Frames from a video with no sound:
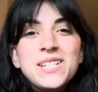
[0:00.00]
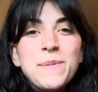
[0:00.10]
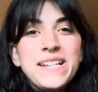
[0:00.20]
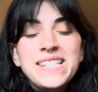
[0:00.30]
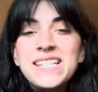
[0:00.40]

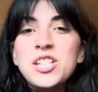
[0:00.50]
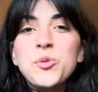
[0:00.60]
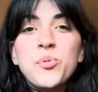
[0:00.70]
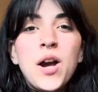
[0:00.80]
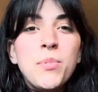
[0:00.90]
biggest thing that you're
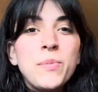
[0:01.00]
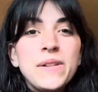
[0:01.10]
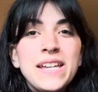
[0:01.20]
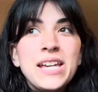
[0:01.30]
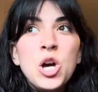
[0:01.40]

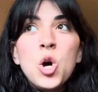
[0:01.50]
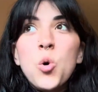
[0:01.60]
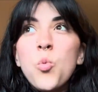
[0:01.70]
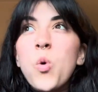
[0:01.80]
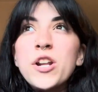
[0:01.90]
probably
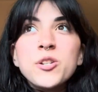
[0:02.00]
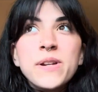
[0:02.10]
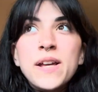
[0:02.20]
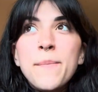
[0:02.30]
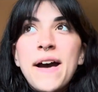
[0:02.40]

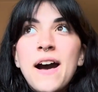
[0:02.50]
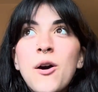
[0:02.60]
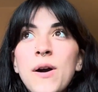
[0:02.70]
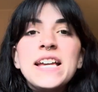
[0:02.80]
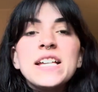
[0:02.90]
wondering
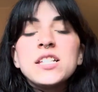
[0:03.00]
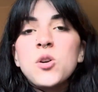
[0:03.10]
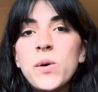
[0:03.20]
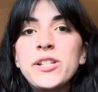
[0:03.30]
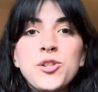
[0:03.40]
about is
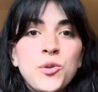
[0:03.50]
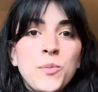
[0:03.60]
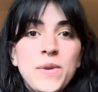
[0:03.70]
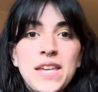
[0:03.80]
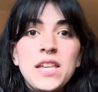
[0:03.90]
going to
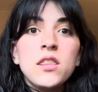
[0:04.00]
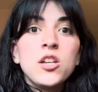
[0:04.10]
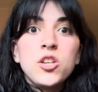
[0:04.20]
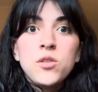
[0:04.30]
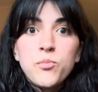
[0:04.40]
be
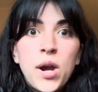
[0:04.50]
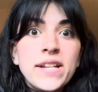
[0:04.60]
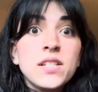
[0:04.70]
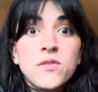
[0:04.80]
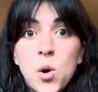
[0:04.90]
the
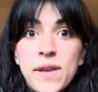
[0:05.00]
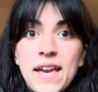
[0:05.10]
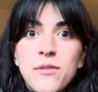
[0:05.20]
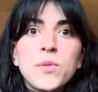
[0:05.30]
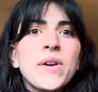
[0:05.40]
price of going
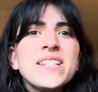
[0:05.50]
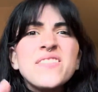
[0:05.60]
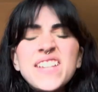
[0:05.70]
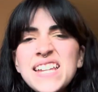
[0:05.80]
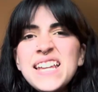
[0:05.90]
out, the price
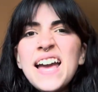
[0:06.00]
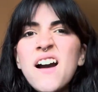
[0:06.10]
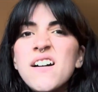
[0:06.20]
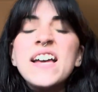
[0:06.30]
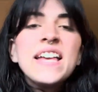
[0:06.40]
of eating
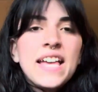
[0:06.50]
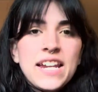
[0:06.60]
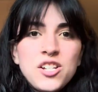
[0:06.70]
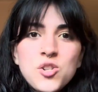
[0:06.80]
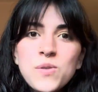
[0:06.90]
out,
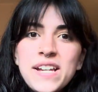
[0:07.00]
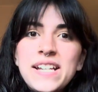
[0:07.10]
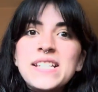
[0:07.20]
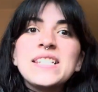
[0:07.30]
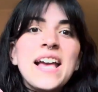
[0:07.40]
getting
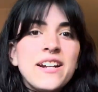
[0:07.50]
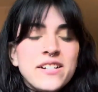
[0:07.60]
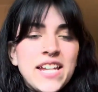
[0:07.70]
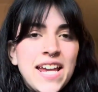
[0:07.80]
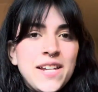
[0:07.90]
drinks,
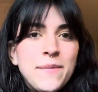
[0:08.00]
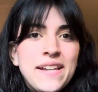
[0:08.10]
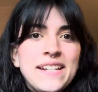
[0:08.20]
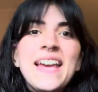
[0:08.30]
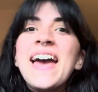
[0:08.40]

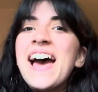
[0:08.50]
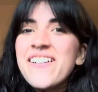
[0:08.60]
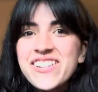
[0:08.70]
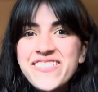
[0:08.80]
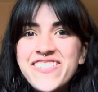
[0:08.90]
entertainment,
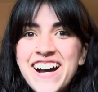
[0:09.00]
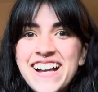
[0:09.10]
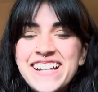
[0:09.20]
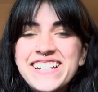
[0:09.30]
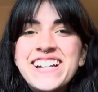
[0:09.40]
having
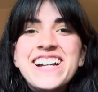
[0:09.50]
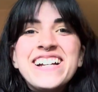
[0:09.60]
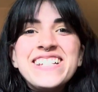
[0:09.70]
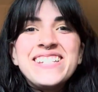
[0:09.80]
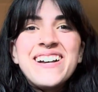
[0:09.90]
fun.
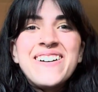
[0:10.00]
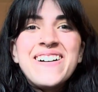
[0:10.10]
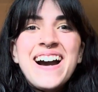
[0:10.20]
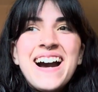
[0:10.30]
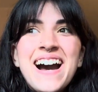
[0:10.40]

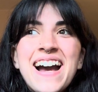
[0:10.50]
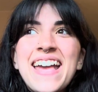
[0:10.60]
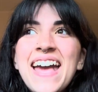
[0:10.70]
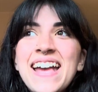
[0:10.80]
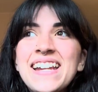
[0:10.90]
So
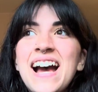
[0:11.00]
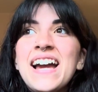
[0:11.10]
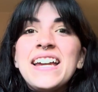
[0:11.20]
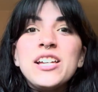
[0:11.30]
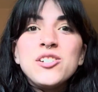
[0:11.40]
again,
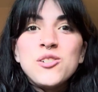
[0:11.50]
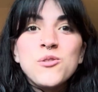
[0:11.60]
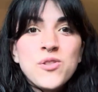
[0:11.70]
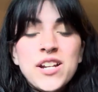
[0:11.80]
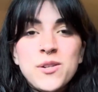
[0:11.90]
I do
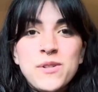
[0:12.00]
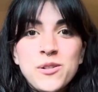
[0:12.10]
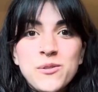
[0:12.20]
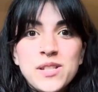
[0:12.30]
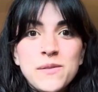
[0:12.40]
try to
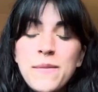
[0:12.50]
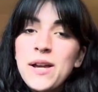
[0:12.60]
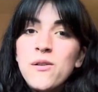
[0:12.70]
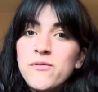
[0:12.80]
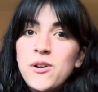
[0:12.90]
reduce my
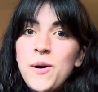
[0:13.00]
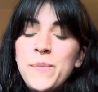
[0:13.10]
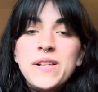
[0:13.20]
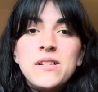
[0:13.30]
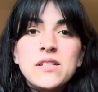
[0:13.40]
overall
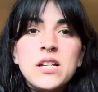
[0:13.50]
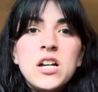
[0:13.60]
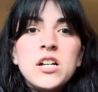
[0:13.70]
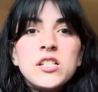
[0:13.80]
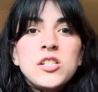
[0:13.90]
bills.
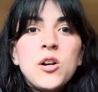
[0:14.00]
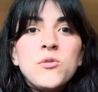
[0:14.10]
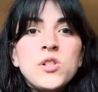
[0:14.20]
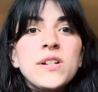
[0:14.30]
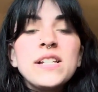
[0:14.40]

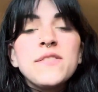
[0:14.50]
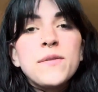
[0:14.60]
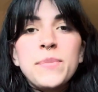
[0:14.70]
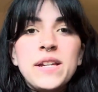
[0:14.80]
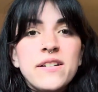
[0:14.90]
So during
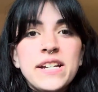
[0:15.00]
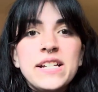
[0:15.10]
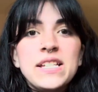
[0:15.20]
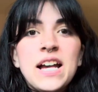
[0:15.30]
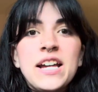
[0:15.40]
different
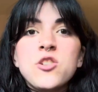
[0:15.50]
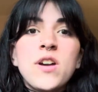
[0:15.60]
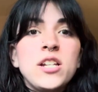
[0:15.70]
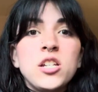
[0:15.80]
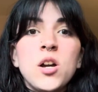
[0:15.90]
periods, I
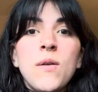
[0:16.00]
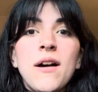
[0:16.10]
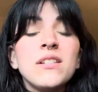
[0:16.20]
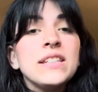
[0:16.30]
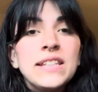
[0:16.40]
try to go
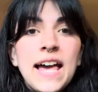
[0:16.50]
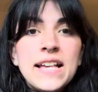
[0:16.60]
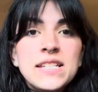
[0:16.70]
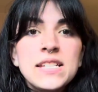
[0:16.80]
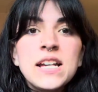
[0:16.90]
out
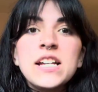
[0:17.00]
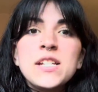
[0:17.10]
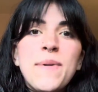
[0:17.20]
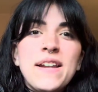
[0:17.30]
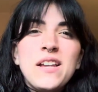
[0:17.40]
less
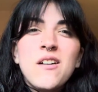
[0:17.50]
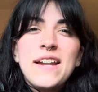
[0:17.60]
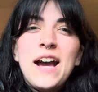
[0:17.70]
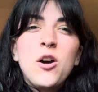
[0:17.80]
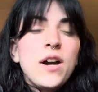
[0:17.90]
depending on
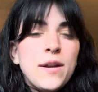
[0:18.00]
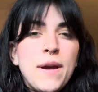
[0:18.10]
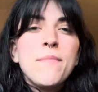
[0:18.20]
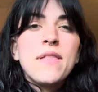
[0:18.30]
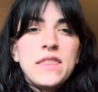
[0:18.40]
how kind of
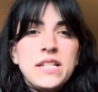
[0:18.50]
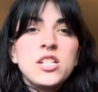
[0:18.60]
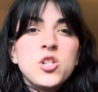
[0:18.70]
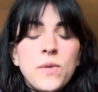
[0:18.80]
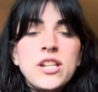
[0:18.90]
my monthly
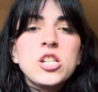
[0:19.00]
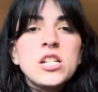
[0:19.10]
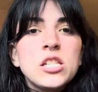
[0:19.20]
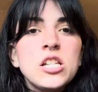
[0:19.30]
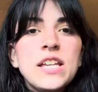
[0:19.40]
situation
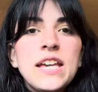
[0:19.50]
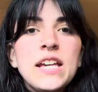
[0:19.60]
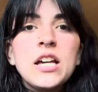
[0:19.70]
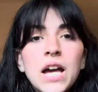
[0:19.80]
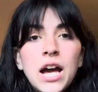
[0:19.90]
is
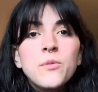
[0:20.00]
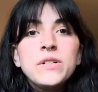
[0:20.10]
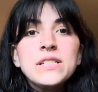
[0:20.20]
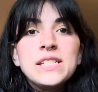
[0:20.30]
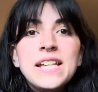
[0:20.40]
looking. I
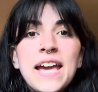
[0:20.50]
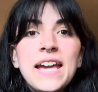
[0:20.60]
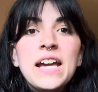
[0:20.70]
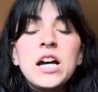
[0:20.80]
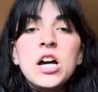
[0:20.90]
will
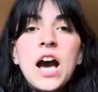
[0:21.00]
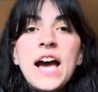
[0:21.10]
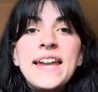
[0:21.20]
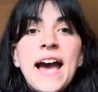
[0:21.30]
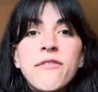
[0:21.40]
say
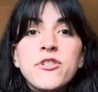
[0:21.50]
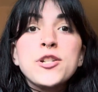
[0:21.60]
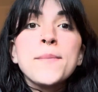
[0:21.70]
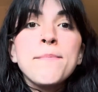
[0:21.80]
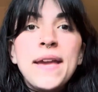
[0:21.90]
an
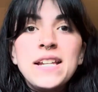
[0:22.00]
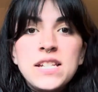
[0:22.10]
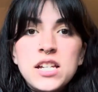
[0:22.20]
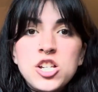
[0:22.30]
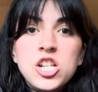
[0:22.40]
average main
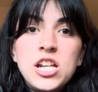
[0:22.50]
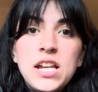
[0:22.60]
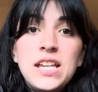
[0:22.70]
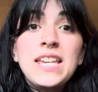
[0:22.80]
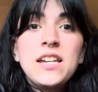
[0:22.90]
dish
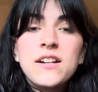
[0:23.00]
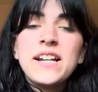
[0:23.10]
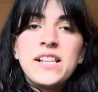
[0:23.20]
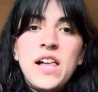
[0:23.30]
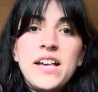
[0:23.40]
here in
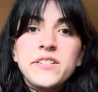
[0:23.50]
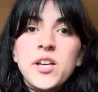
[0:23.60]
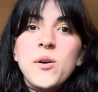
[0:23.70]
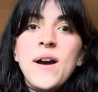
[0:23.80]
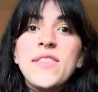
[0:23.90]

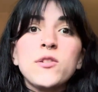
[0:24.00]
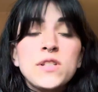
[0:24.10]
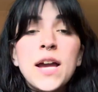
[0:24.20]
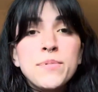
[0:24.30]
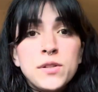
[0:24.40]
Glasgow at the
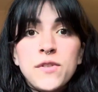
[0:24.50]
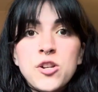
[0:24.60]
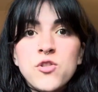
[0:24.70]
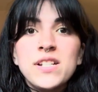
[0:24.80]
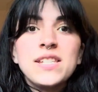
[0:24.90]
types of
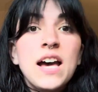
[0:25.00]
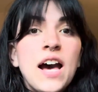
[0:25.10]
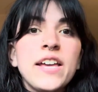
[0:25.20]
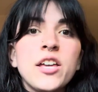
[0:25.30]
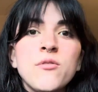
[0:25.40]
restaurants that
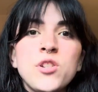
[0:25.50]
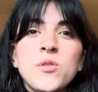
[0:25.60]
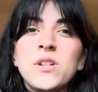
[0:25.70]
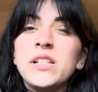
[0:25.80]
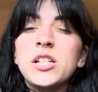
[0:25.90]
I go to
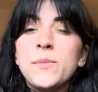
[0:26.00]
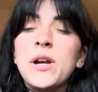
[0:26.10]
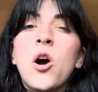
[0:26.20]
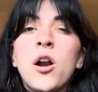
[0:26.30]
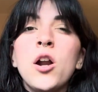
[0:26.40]
and a little bit
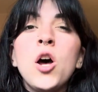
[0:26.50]
are